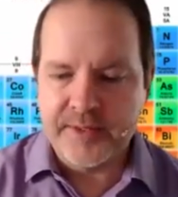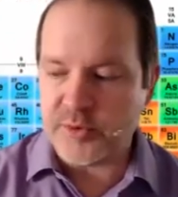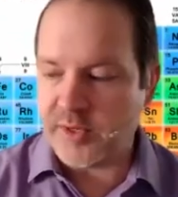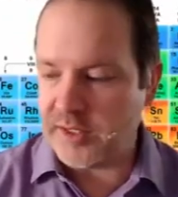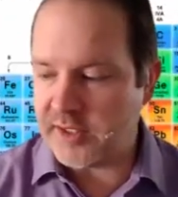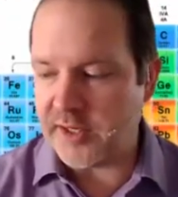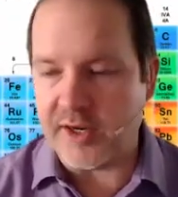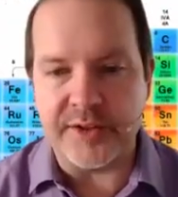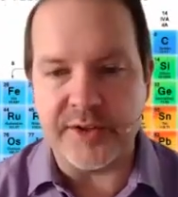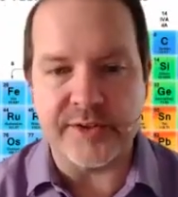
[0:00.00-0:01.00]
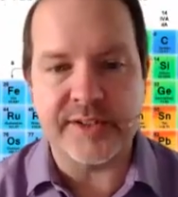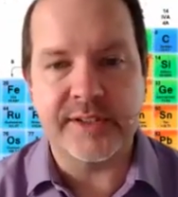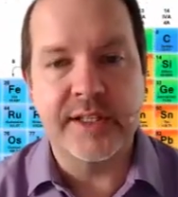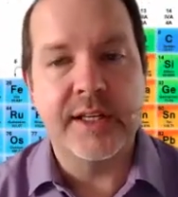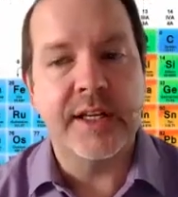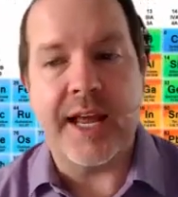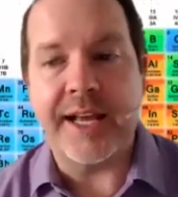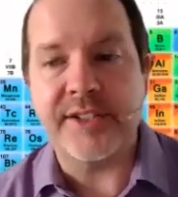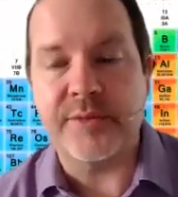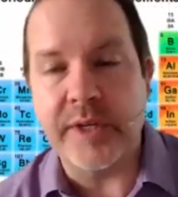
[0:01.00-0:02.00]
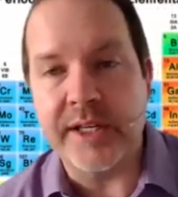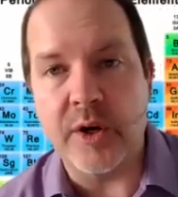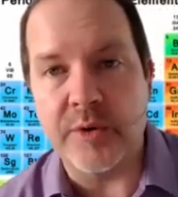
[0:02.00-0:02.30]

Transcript: So we're going to look at all those as we